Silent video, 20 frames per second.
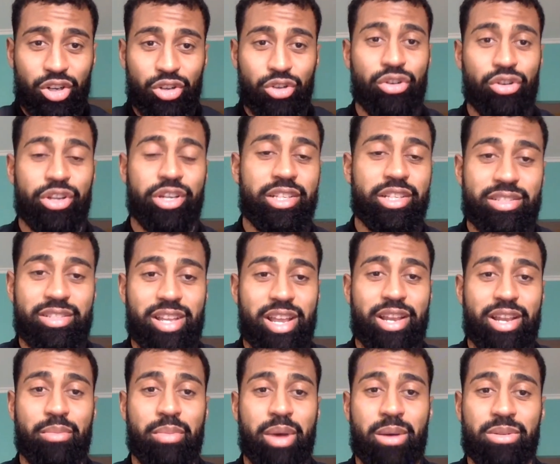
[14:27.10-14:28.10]
going
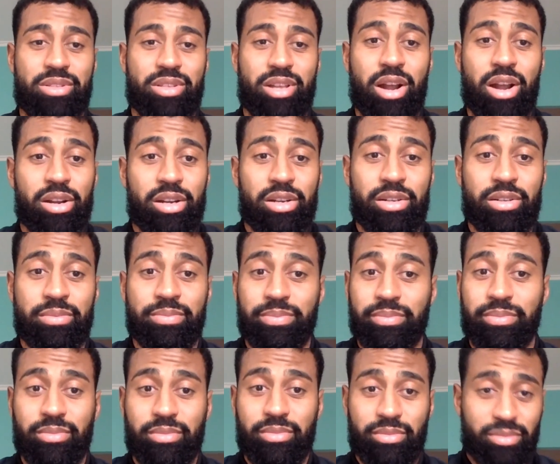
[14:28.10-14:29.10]
insane about soccer,
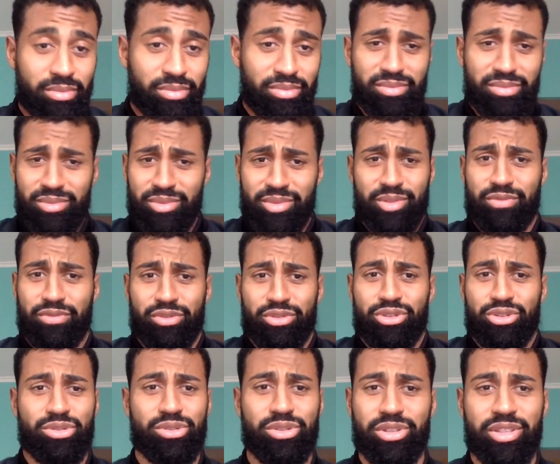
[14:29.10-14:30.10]
for
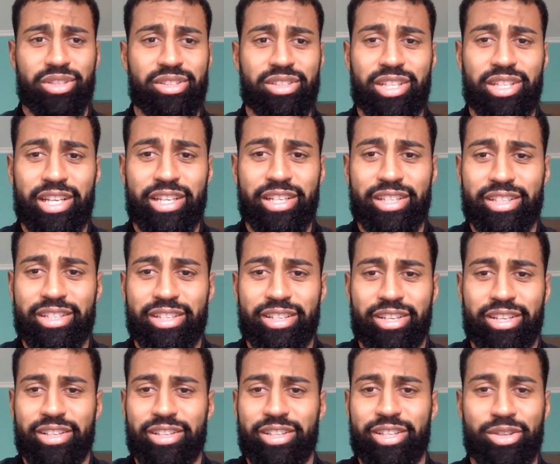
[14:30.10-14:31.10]
sure. Like
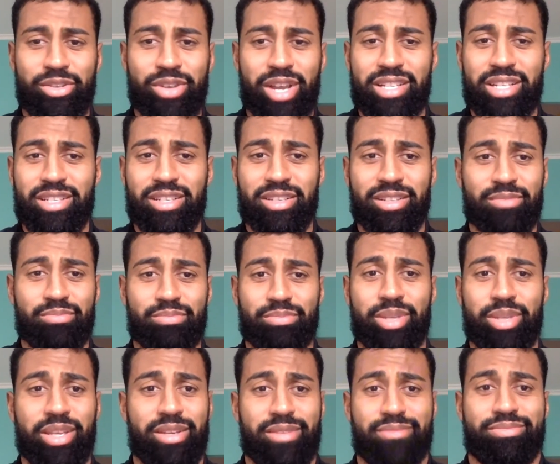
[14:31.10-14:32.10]
the U.S. could
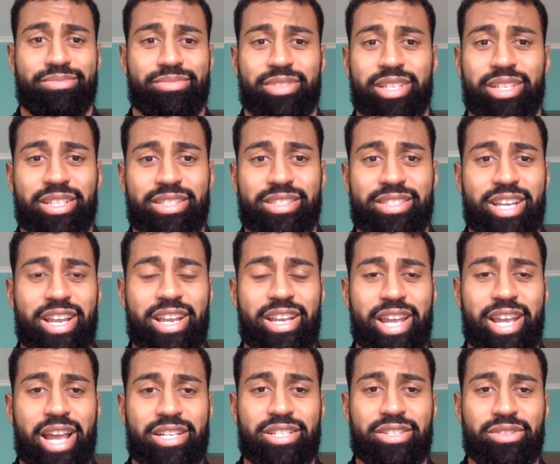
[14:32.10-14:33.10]
be an insane
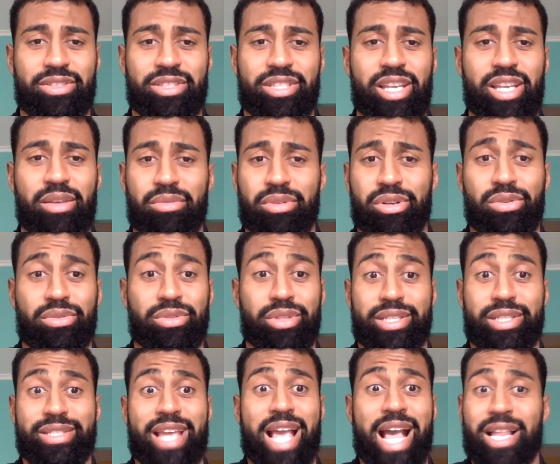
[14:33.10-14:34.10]
national team with all the
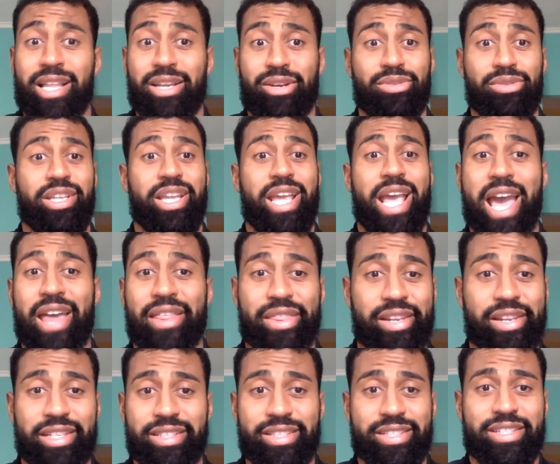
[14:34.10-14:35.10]
talent, all the
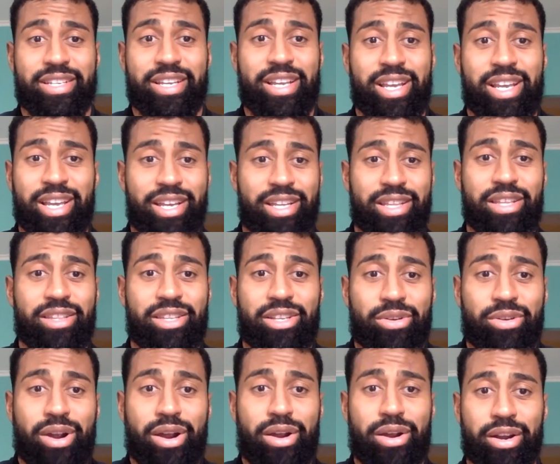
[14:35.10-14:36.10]
athletes that there
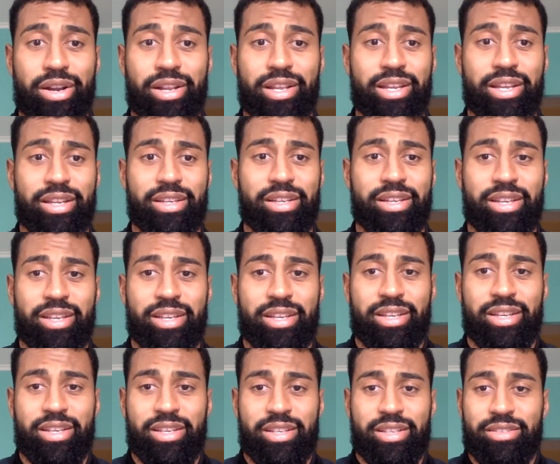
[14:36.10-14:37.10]
are. Like
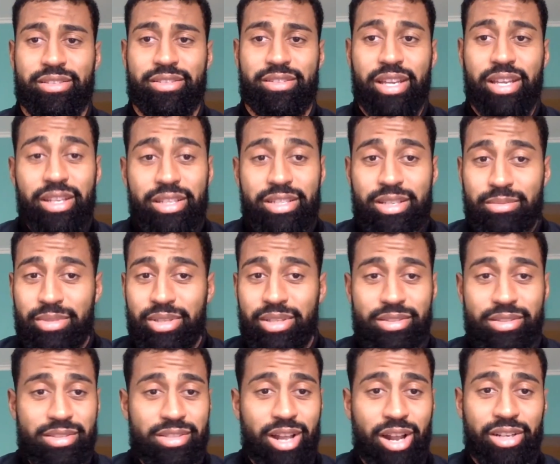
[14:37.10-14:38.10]
teach them the
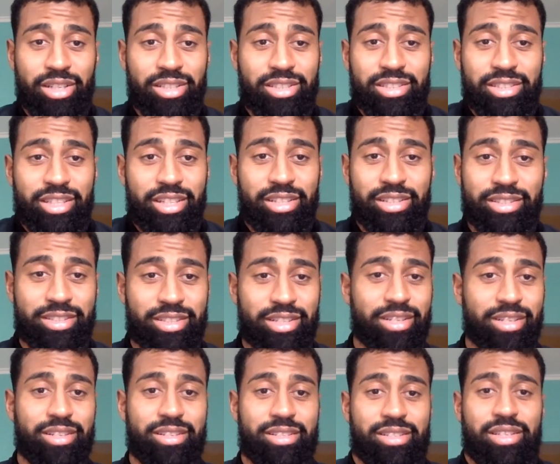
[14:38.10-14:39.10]
soccer skills, and
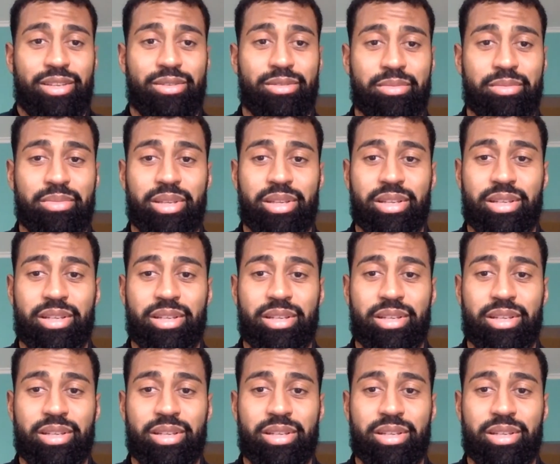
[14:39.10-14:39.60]
the team will be